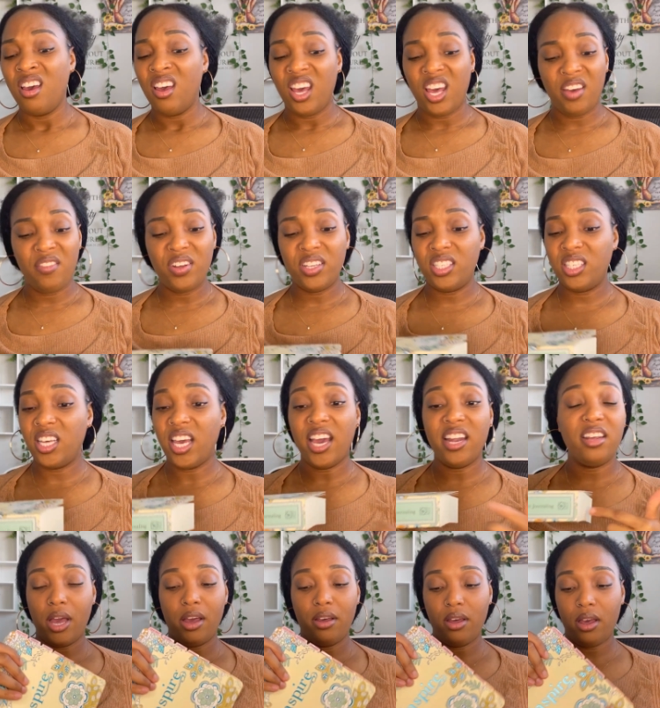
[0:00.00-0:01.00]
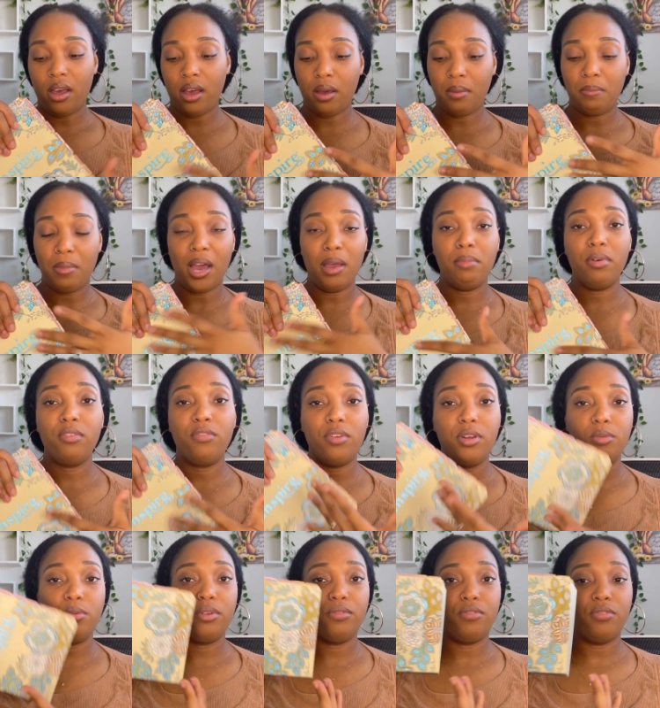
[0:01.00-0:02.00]
if it's getting a Bible
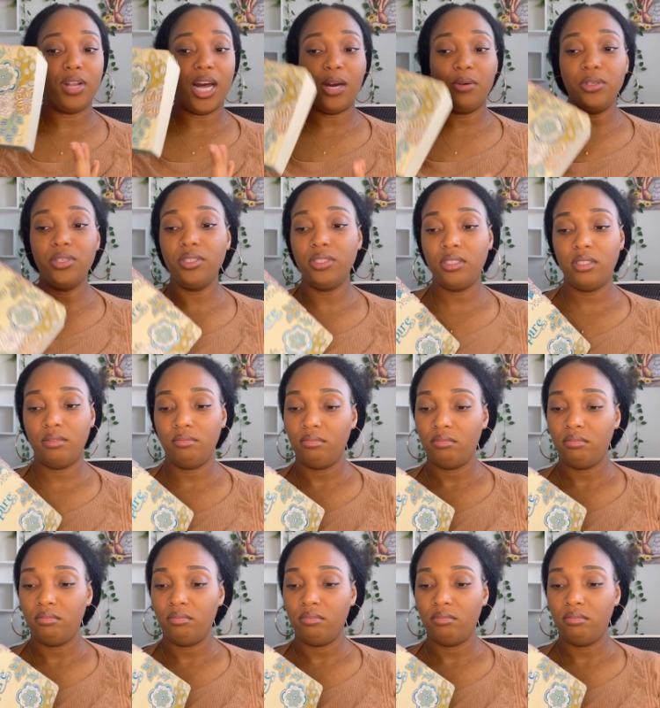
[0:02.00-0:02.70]
filled with flowers,